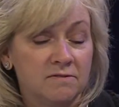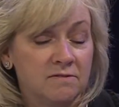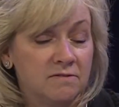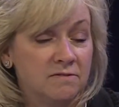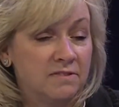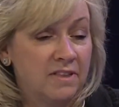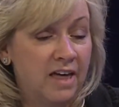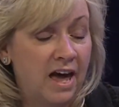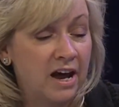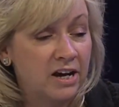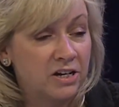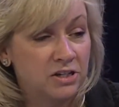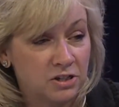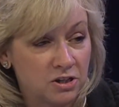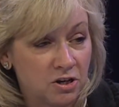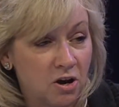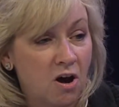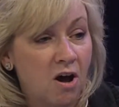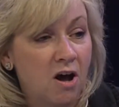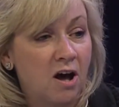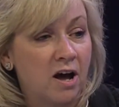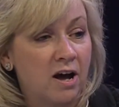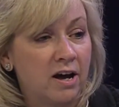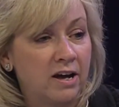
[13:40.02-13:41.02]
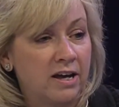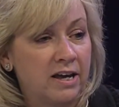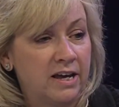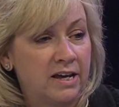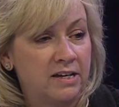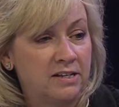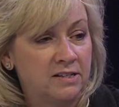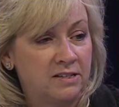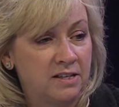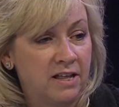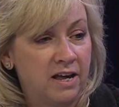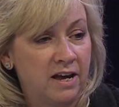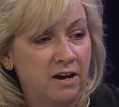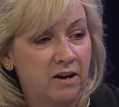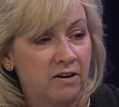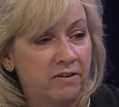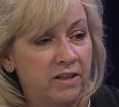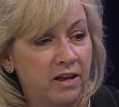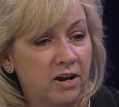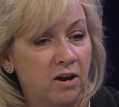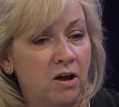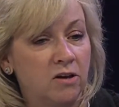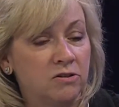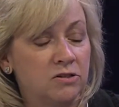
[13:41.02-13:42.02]
that dog is there
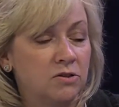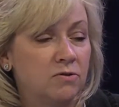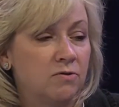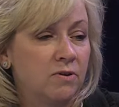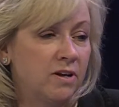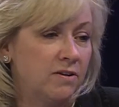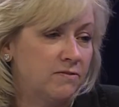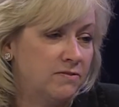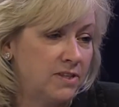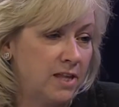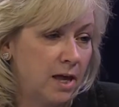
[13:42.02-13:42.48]
that also gives